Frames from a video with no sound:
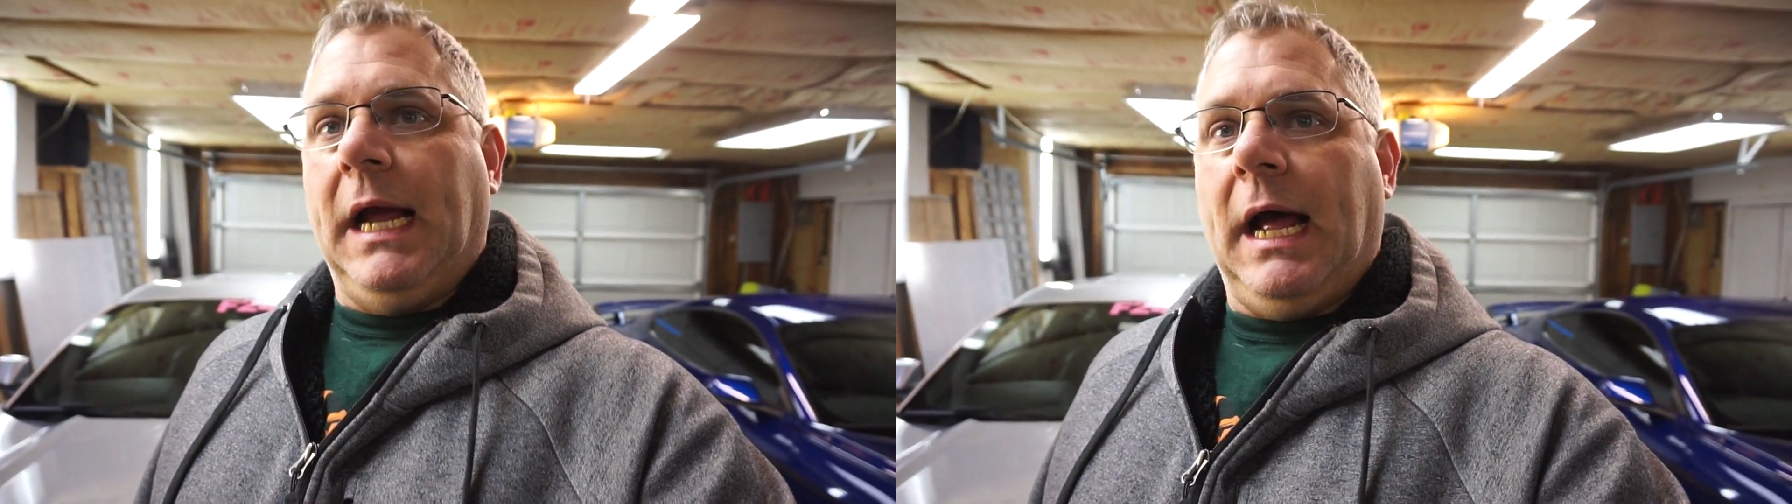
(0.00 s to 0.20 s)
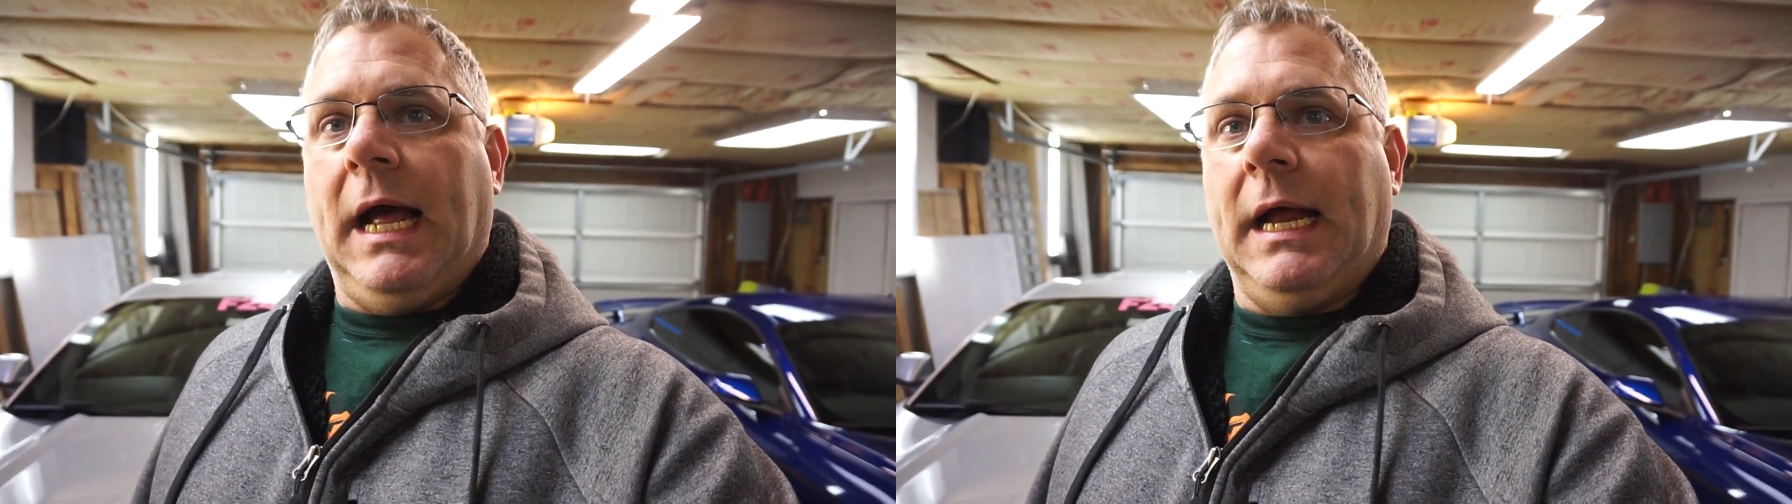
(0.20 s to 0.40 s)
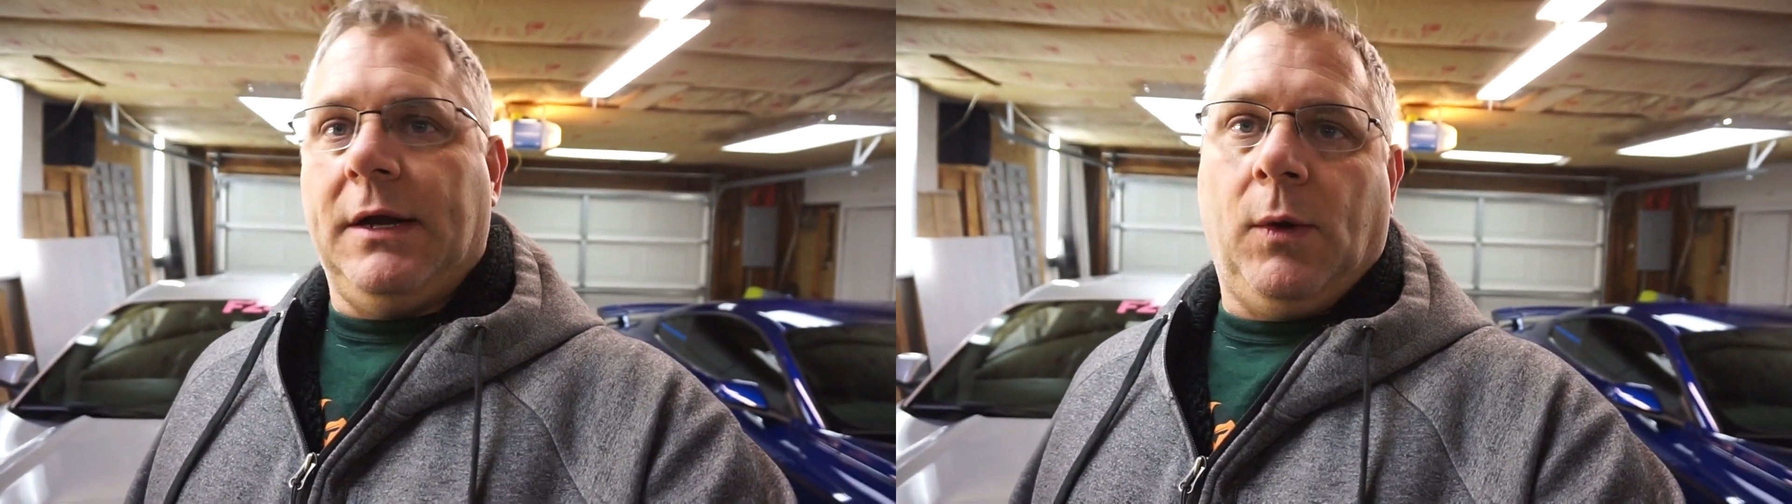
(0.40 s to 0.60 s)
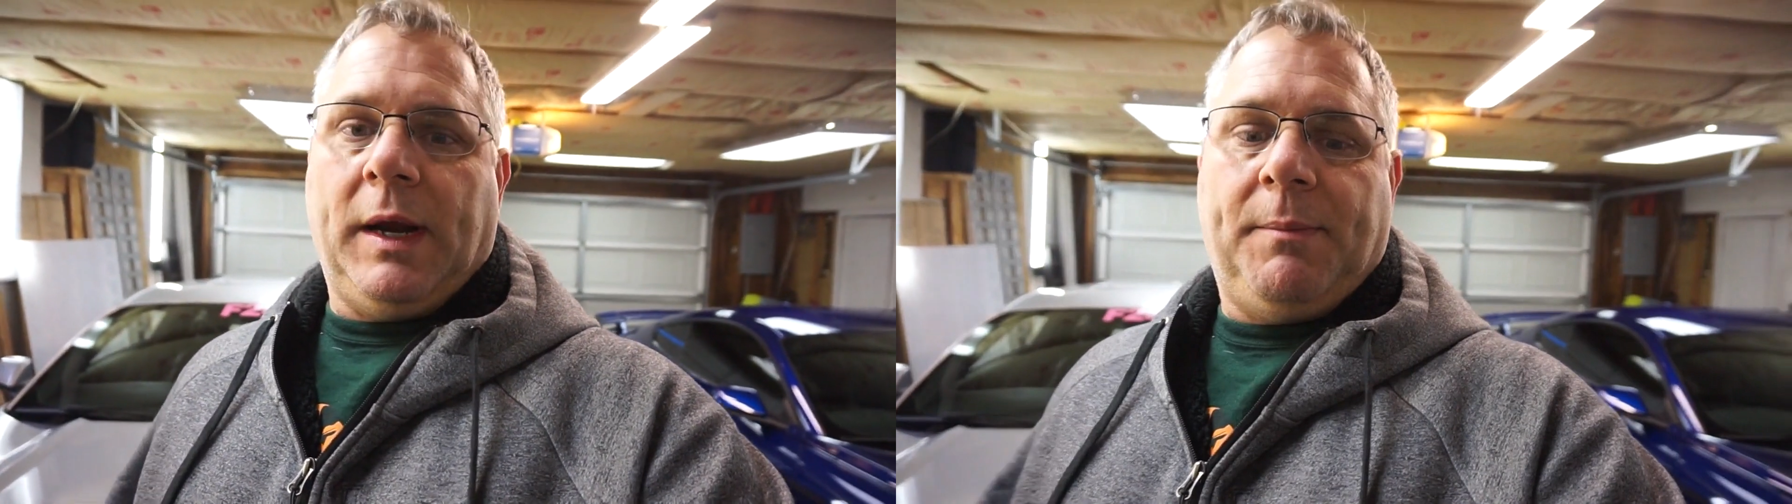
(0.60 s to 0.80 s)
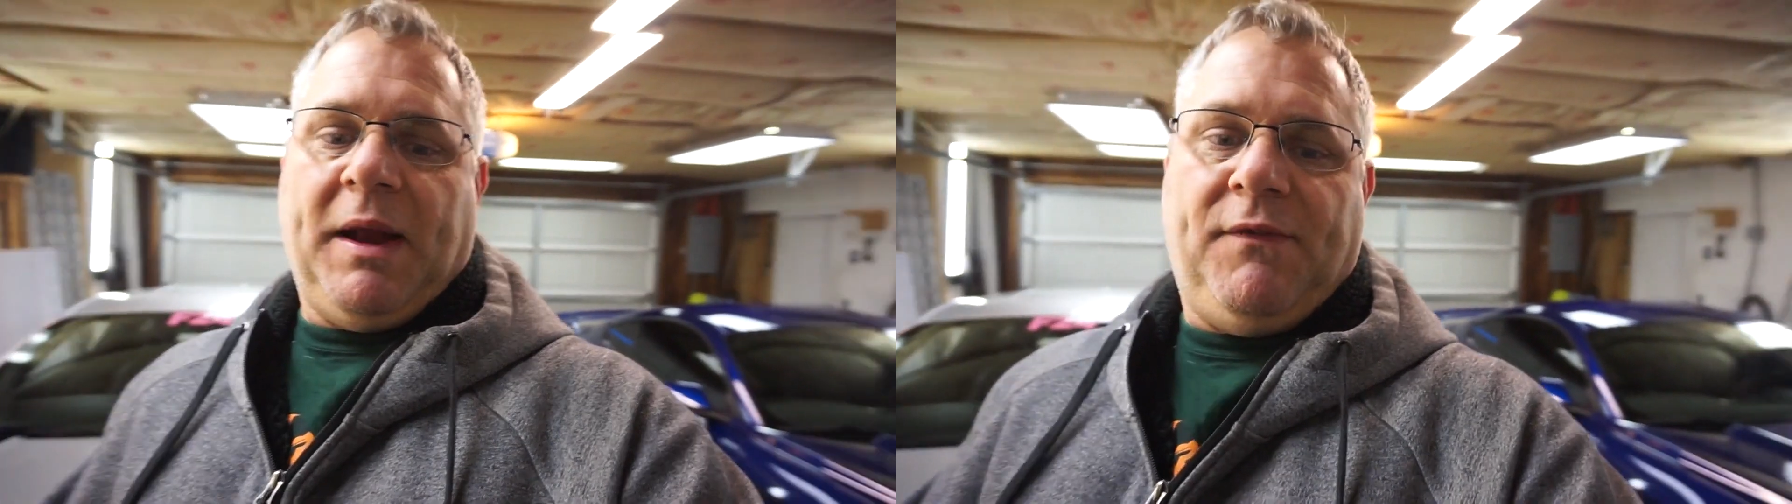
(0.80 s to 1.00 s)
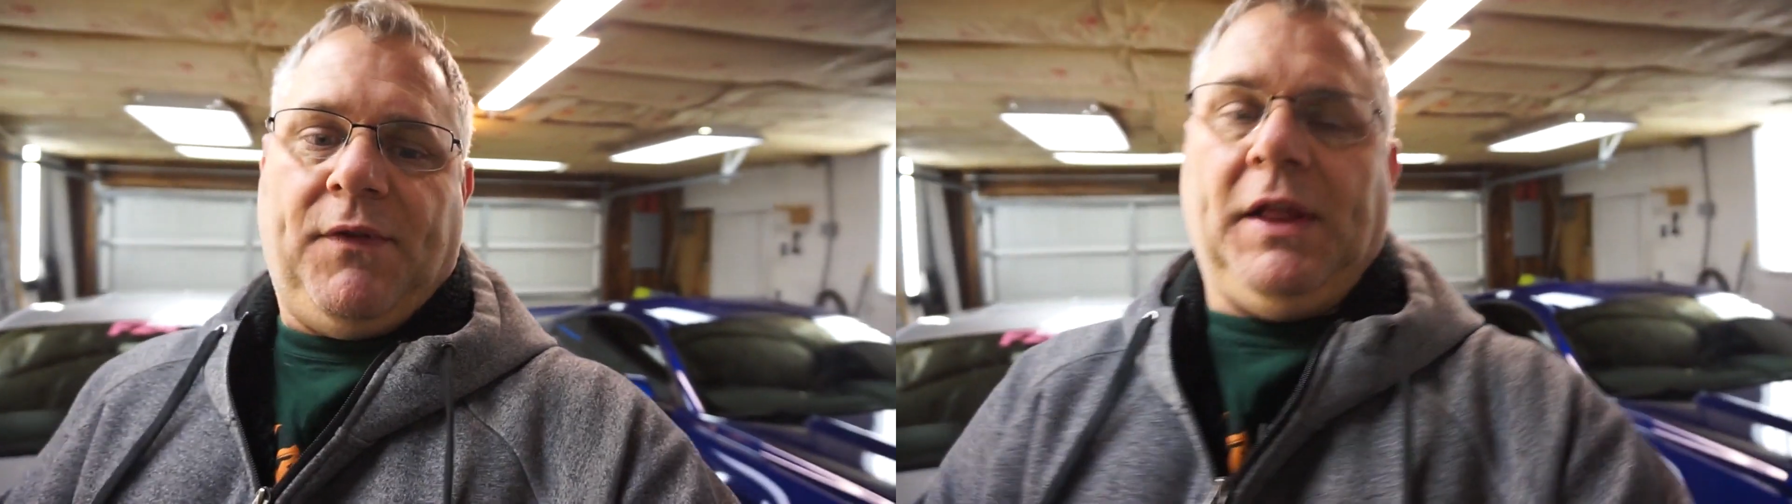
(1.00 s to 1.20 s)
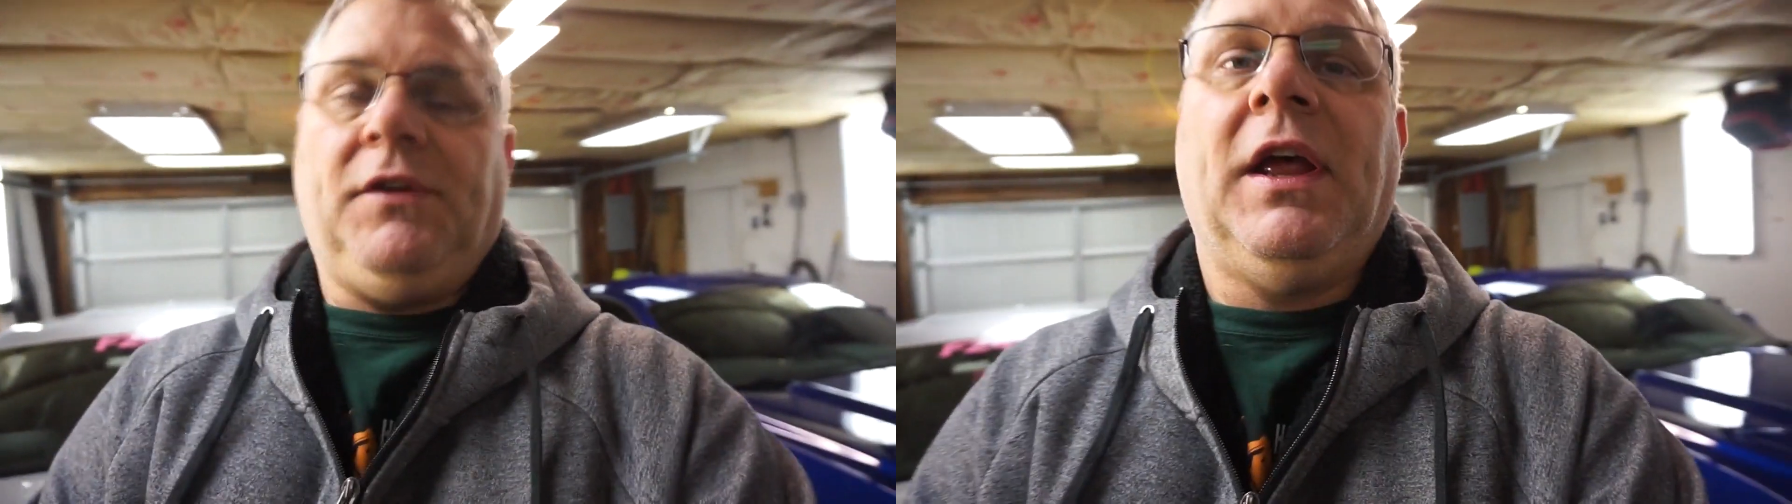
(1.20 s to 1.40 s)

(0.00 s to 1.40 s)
I don't get paid for this.